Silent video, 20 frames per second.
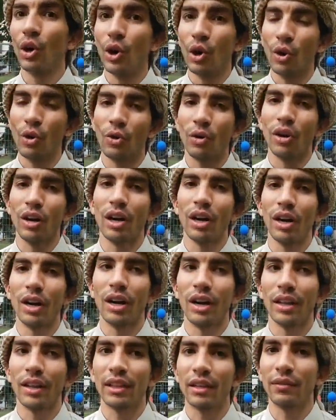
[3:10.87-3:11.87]

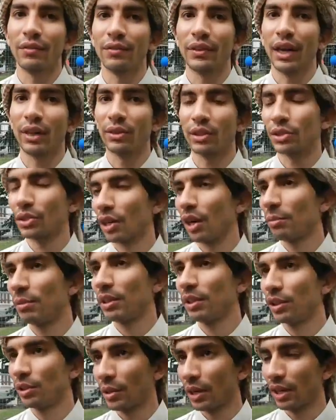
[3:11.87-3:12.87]
No, they found a job
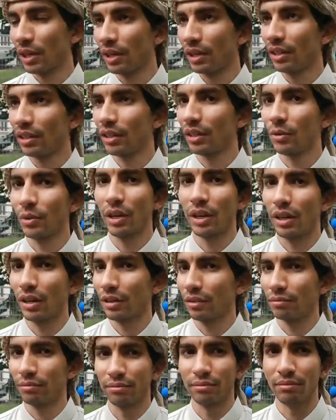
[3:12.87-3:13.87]
in UAE,
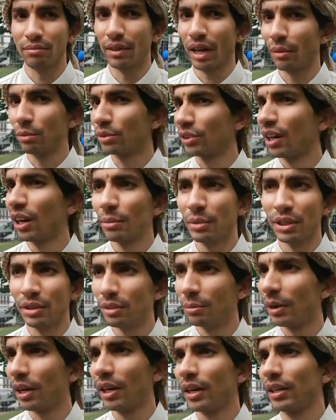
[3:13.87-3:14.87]
where Abu Dhabi,
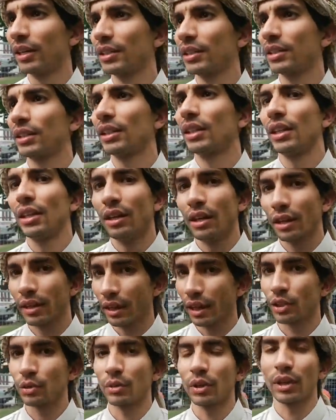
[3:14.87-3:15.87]
Dubai is.
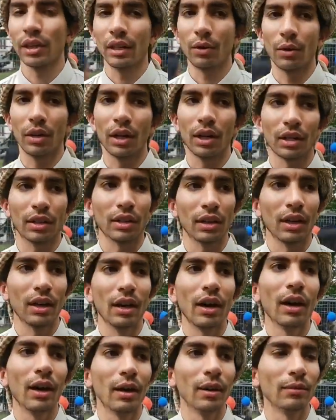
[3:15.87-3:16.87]
That's where they work.
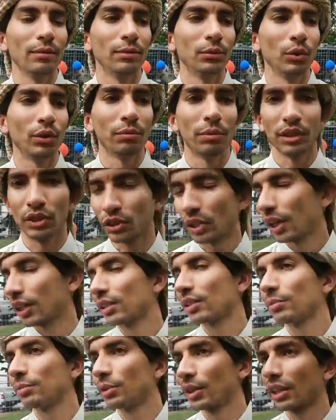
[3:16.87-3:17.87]
We've been
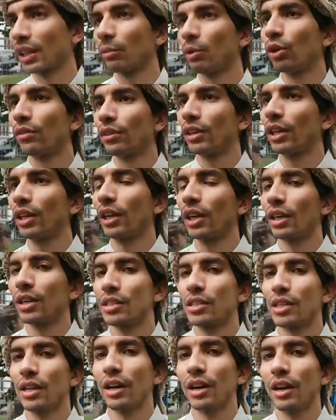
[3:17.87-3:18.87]
trying to bring them over here.
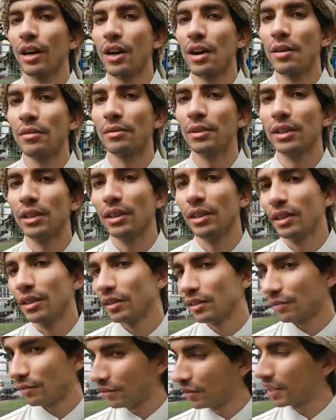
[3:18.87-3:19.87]

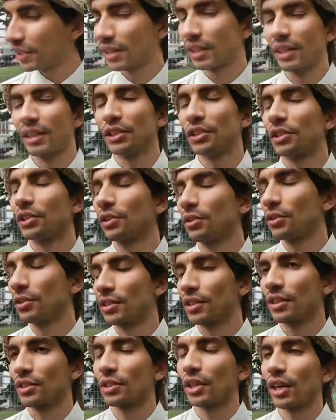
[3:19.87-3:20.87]
Visa
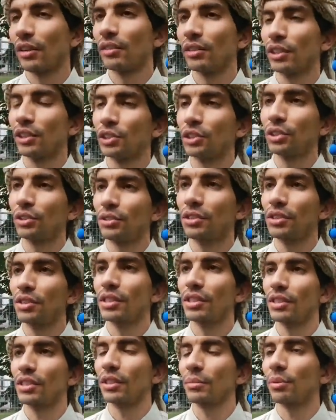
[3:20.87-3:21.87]
issues and travel issues
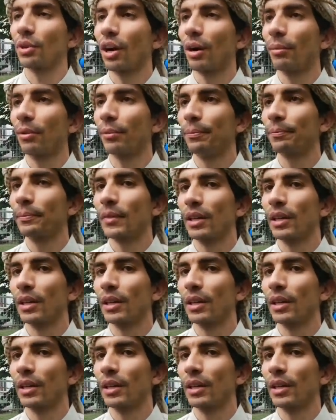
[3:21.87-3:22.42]
is the problem.